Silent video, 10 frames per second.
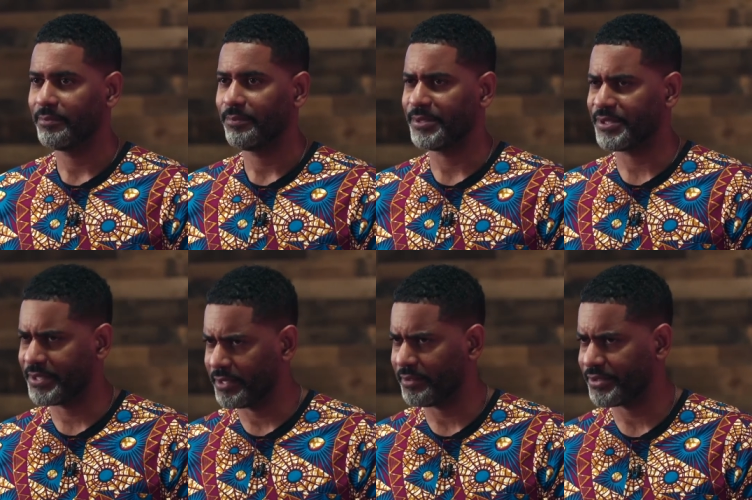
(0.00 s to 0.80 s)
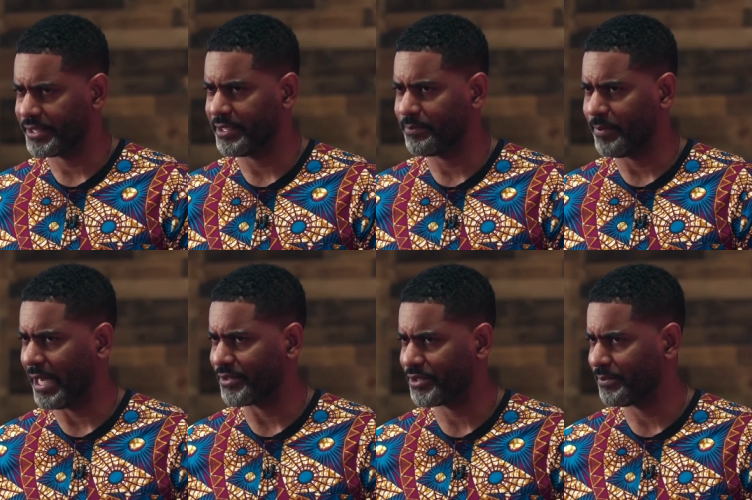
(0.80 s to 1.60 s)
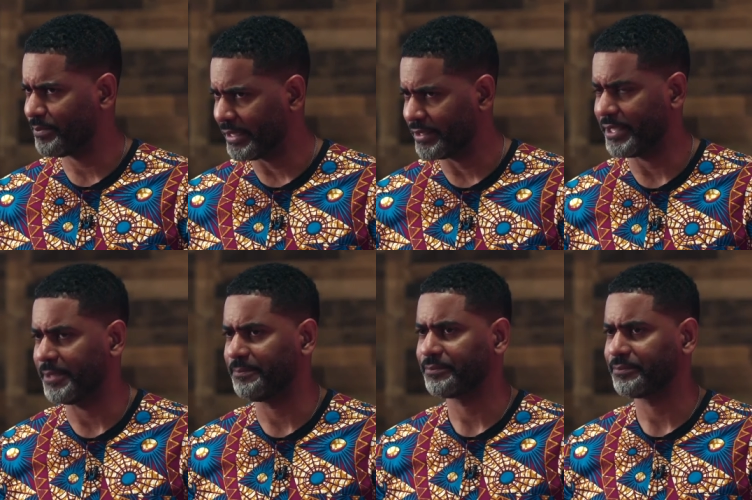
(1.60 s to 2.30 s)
but still see possibility,